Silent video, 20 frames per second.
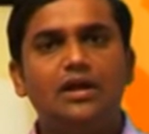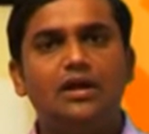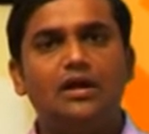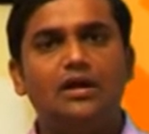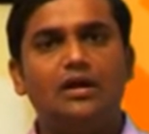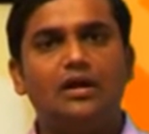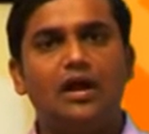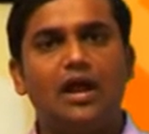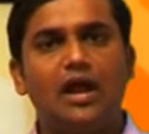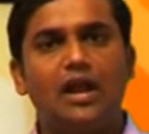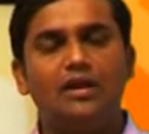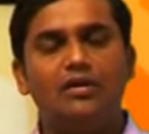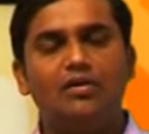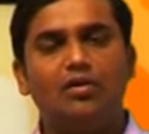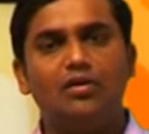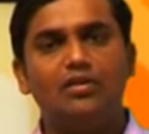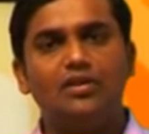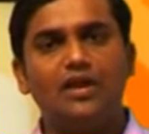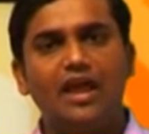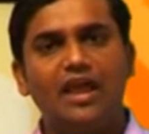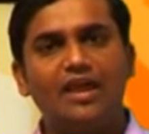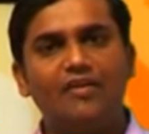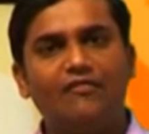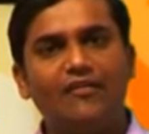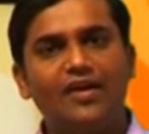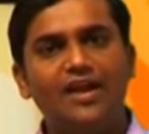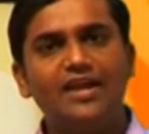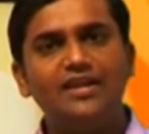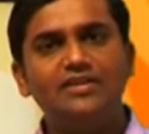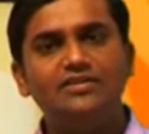And on the
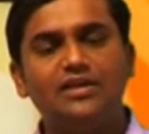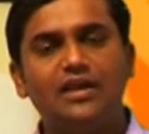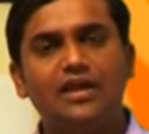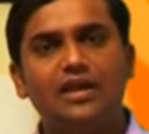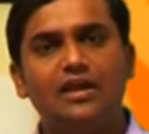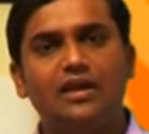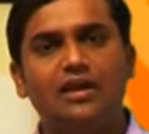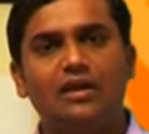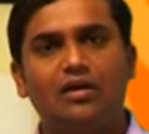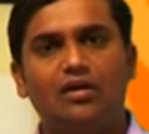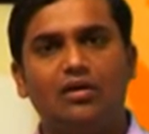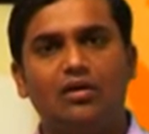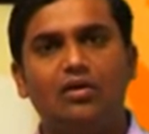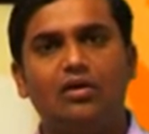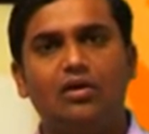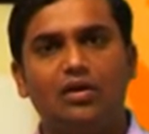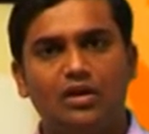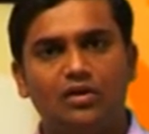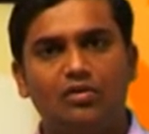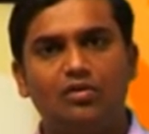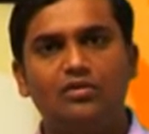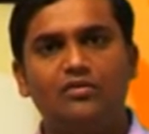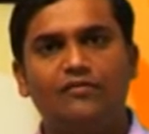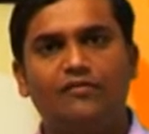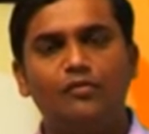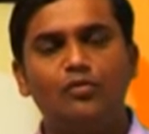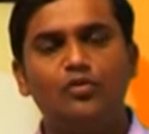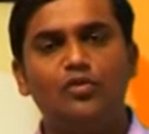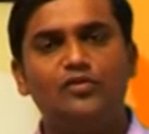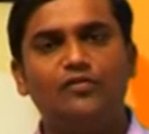FIs and on the
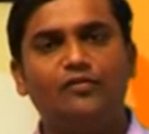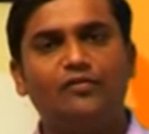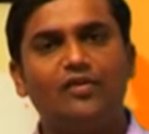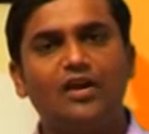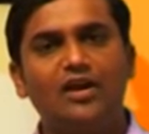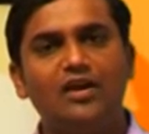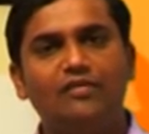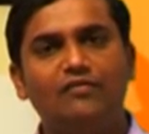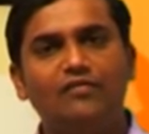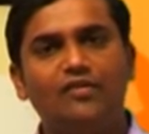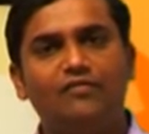flows front,